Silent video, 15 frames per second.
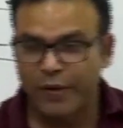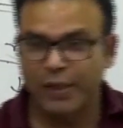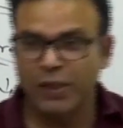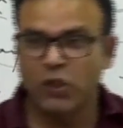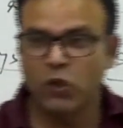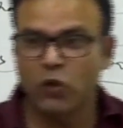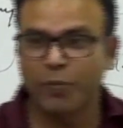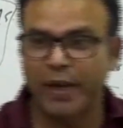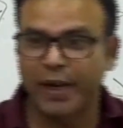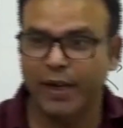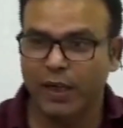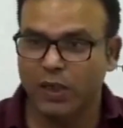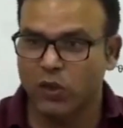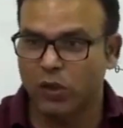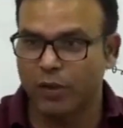When
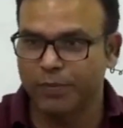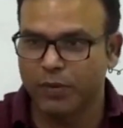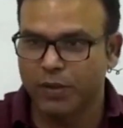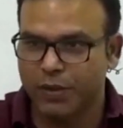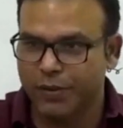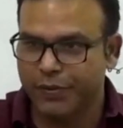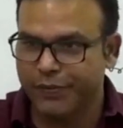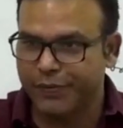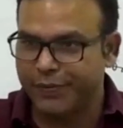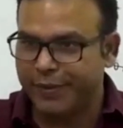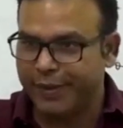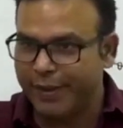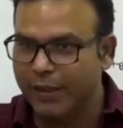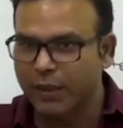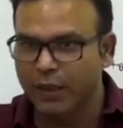geomagnetic storms
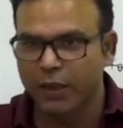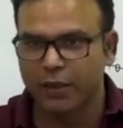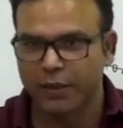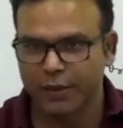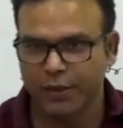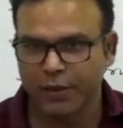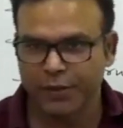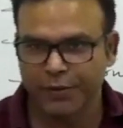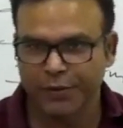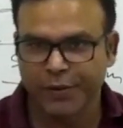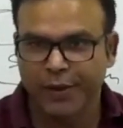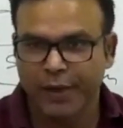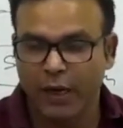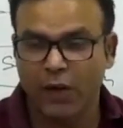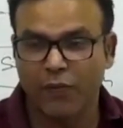hit the earth,
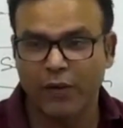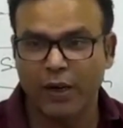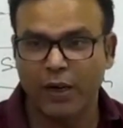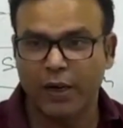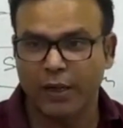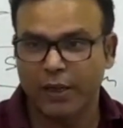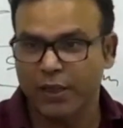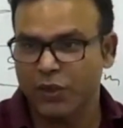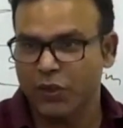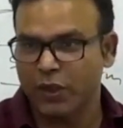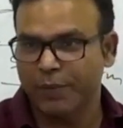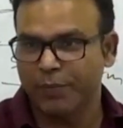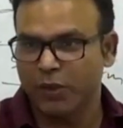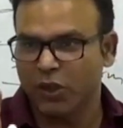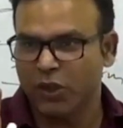it will
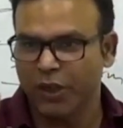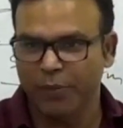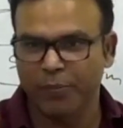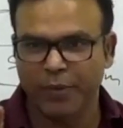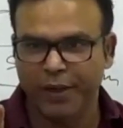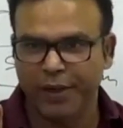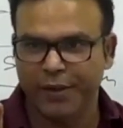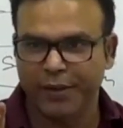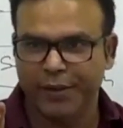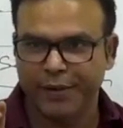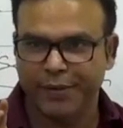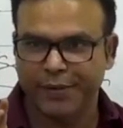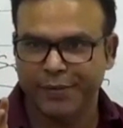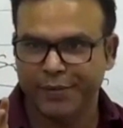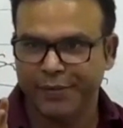disrupt three main
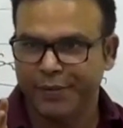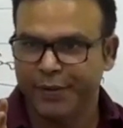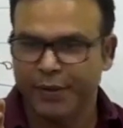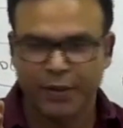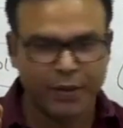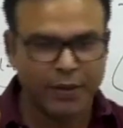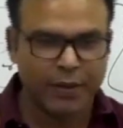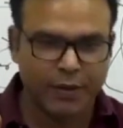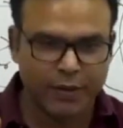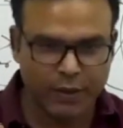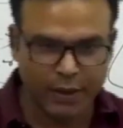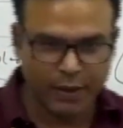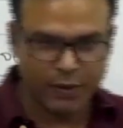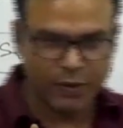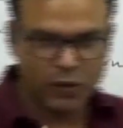
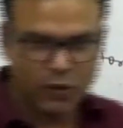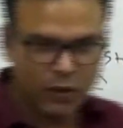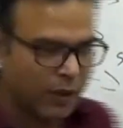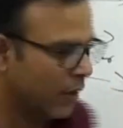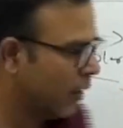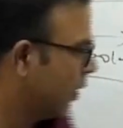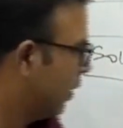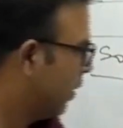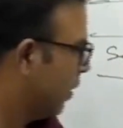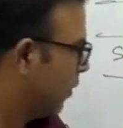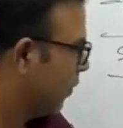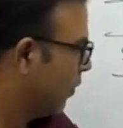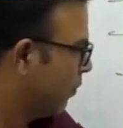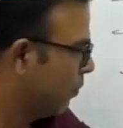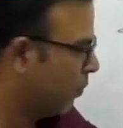things. It
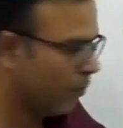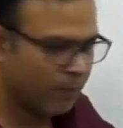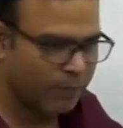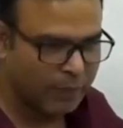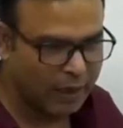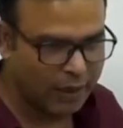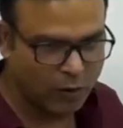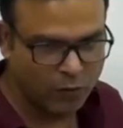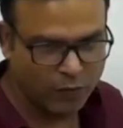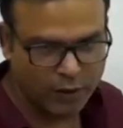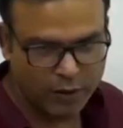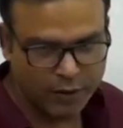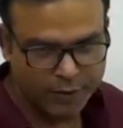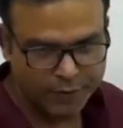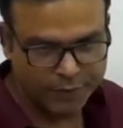black out
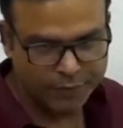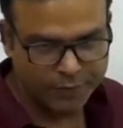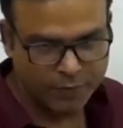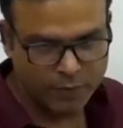what?